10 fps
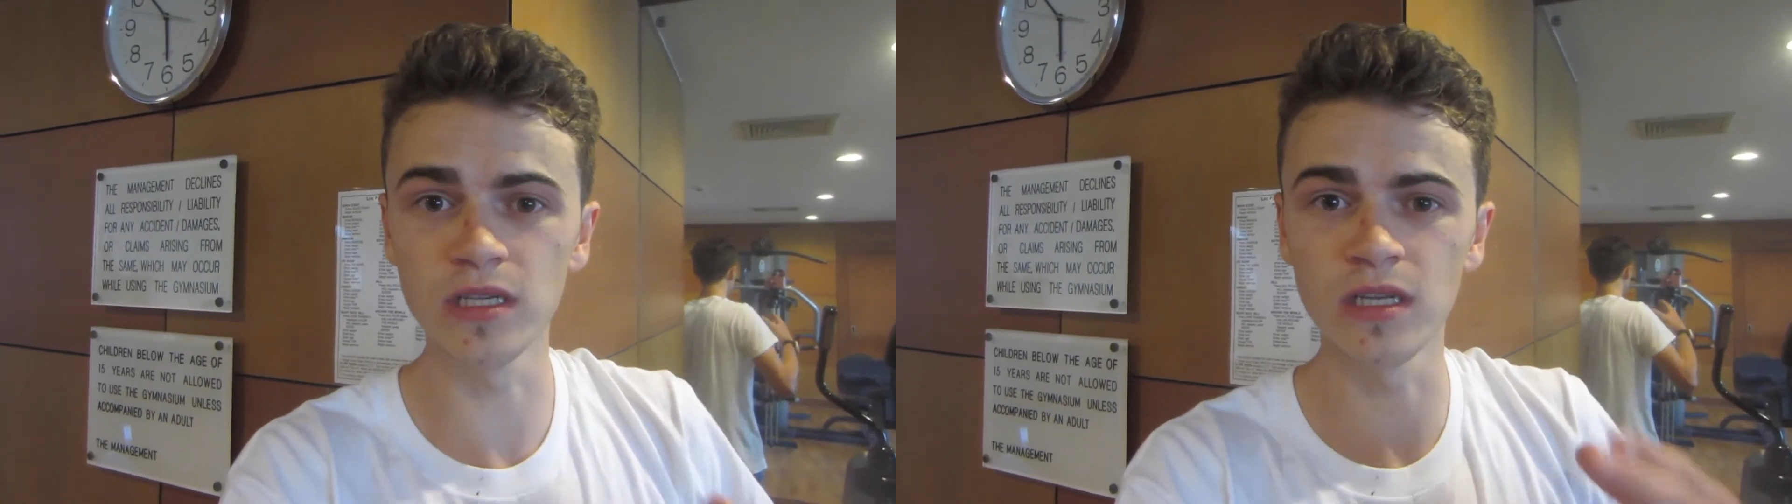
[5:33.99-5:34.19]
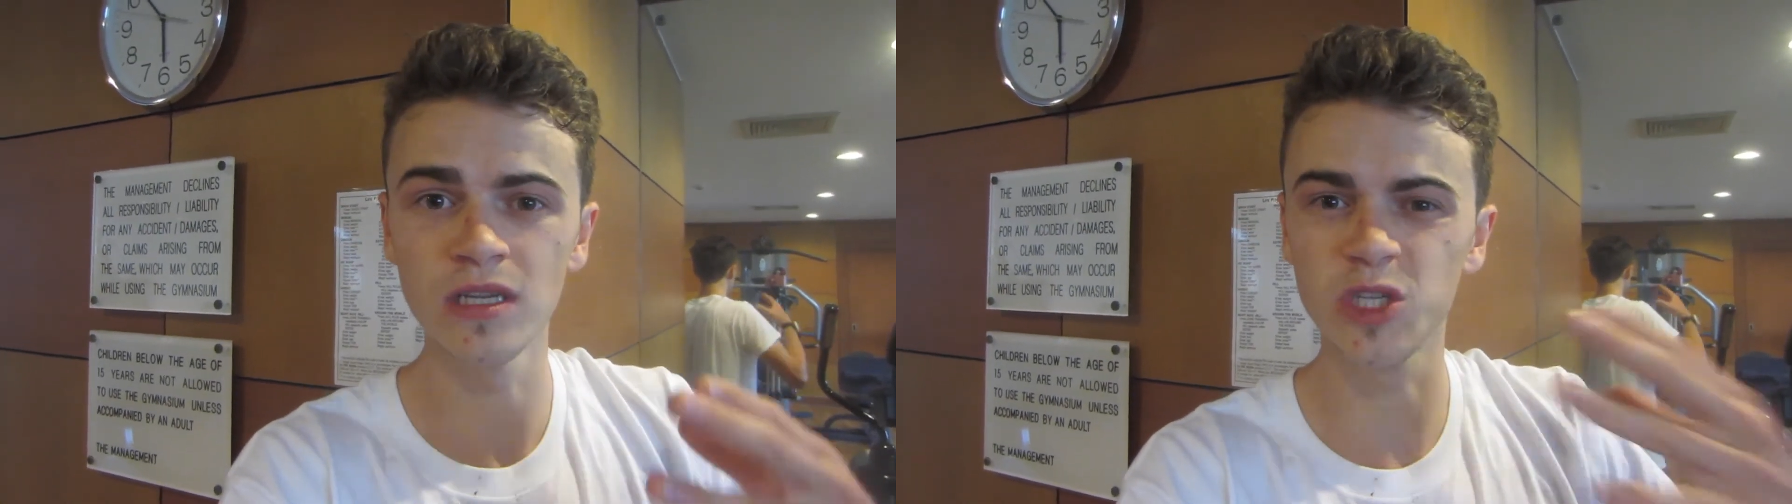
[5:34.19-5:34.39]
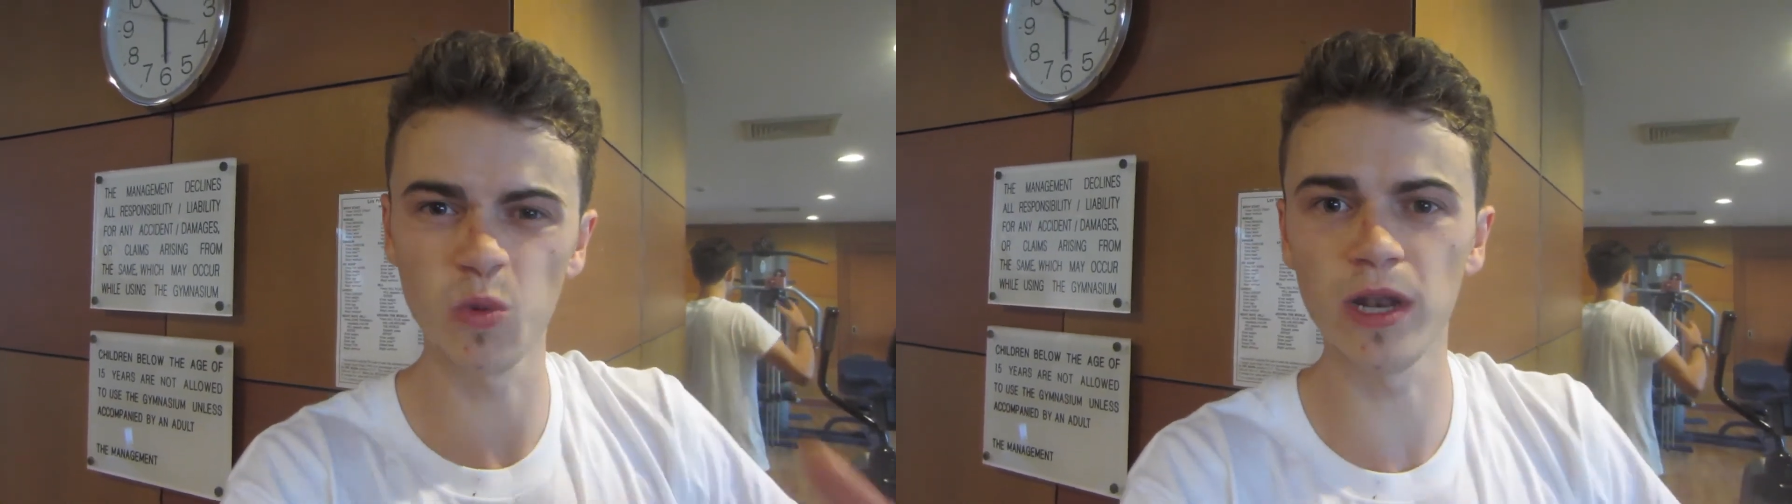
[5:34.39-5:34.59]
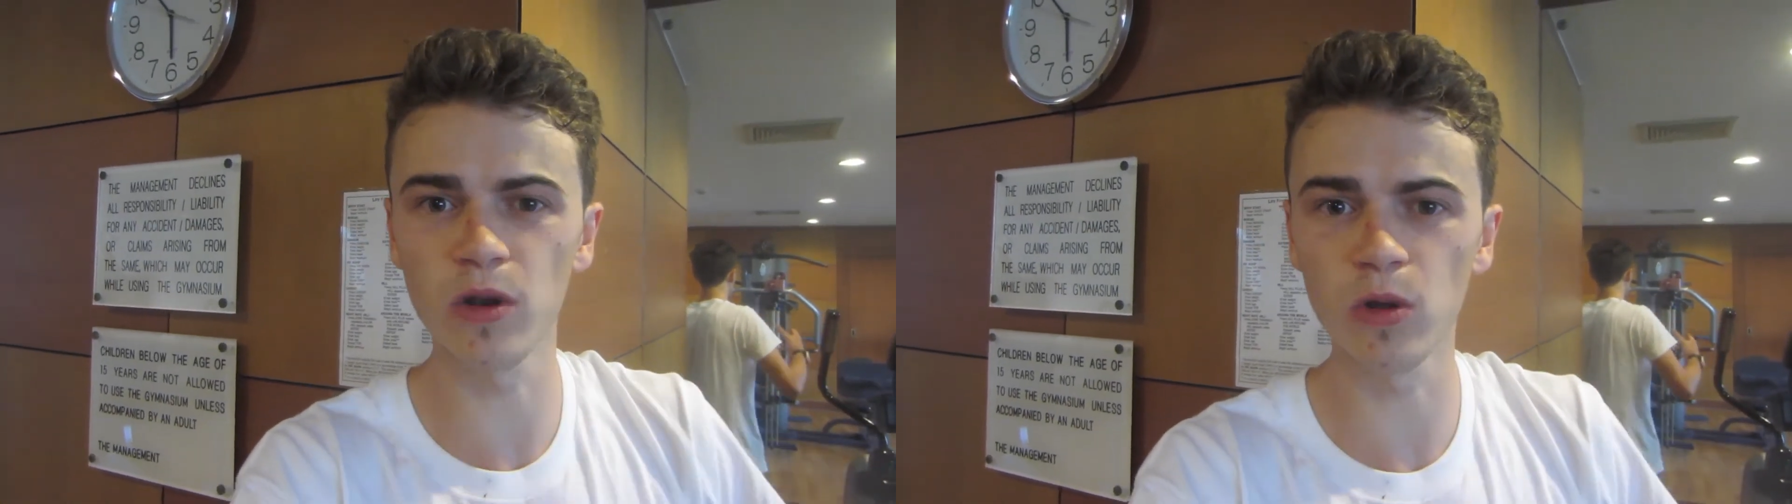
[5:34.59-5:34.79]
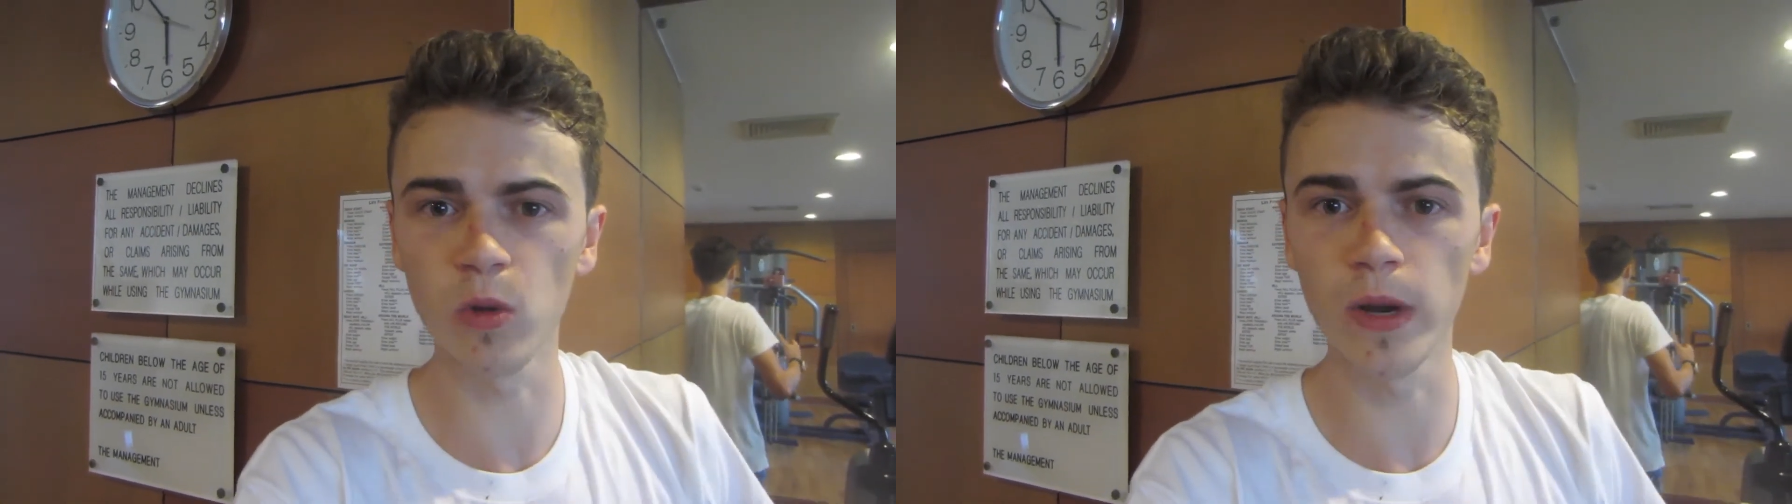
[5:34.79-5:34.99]
and sweat it
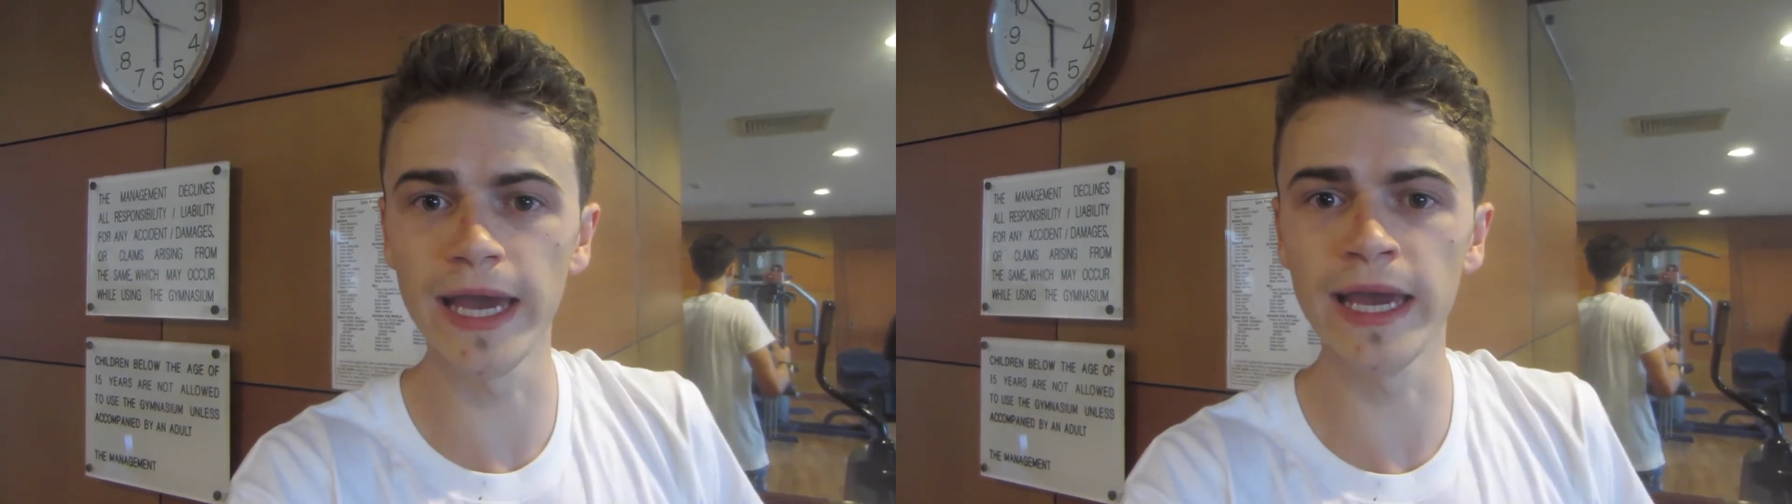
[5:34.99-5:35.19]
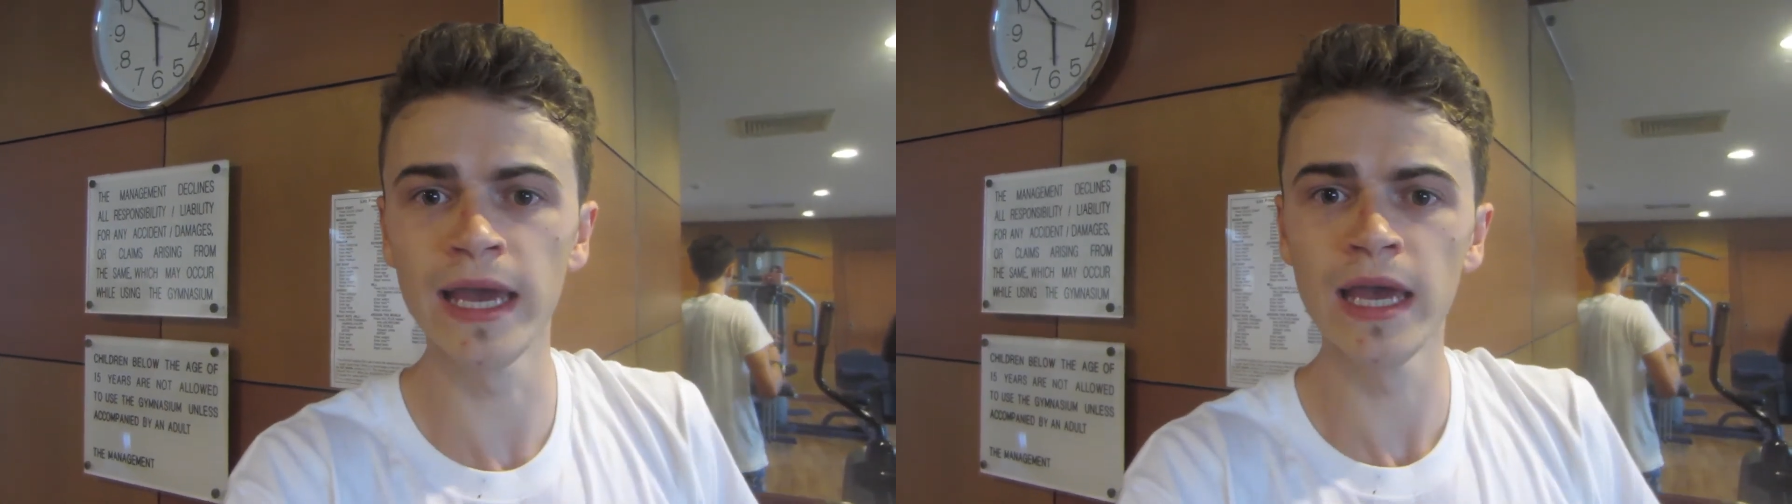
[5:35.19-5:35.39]
all away,